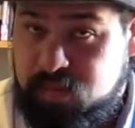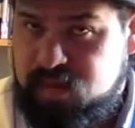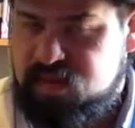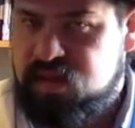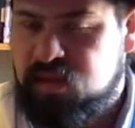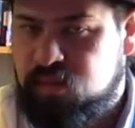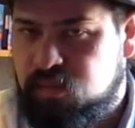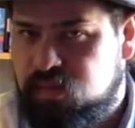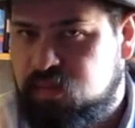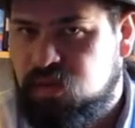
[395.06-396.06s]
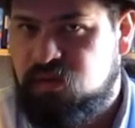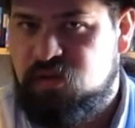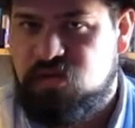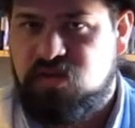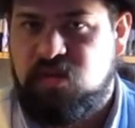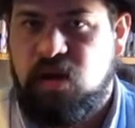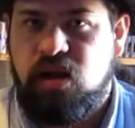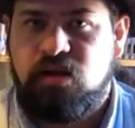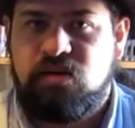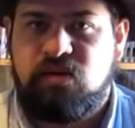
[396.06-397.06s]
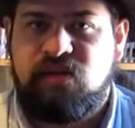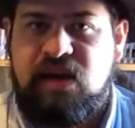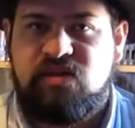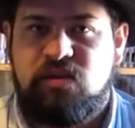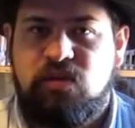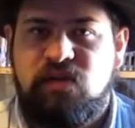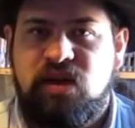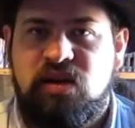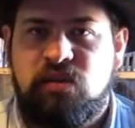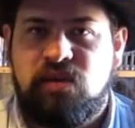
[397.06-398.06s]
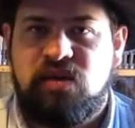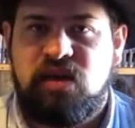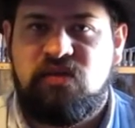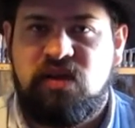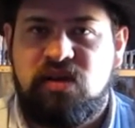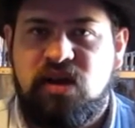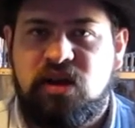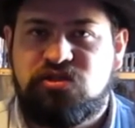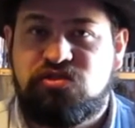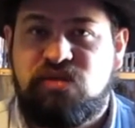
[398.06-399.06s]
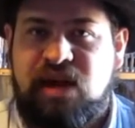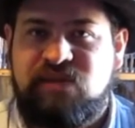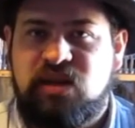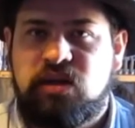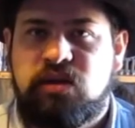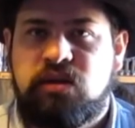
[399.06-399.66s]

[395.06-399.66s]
Basically, when the fish are smaller, they're faster moving, so it's like trying to dodge traffic.